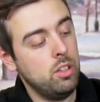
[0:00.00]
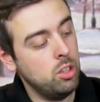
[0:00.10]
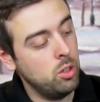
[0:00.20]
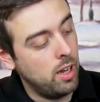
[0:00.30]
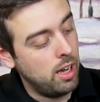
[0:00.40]

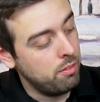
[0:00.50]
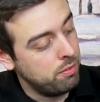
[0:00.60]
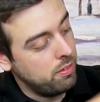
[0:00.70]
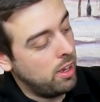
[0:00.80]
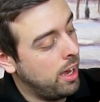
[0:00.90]
you have
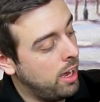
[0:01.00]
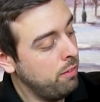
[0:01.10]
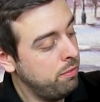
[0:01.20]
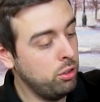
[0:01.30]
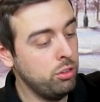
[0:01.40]
a
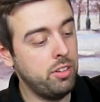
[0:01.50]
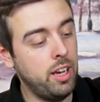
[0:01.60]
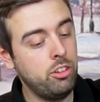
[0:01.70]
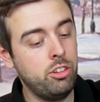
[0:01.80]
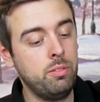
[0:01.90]
full
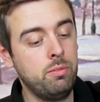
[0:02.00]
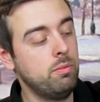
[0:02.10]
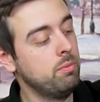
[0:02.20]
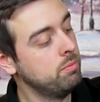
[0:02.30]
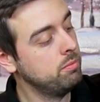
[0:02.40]
section
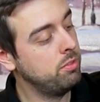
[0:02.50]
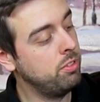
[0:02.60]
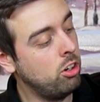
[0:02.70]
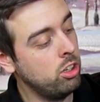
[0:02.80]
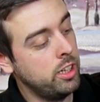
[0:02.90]

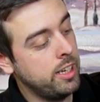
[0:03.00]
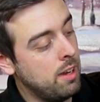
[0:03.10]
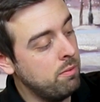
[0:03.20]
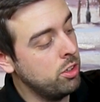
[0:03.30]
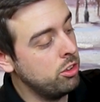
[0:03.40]
for all your
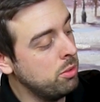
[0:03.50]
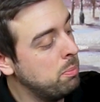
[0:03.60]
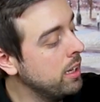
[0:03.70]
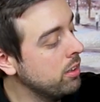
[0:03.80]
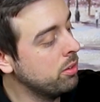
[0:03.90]
cameras, your
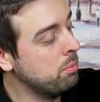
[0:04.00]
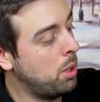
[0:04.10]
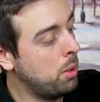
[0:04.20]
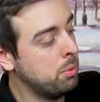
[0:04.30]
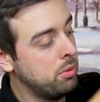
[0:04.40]
bits and
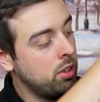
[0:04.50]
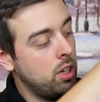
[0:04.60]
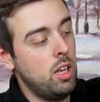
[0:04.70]
bobs.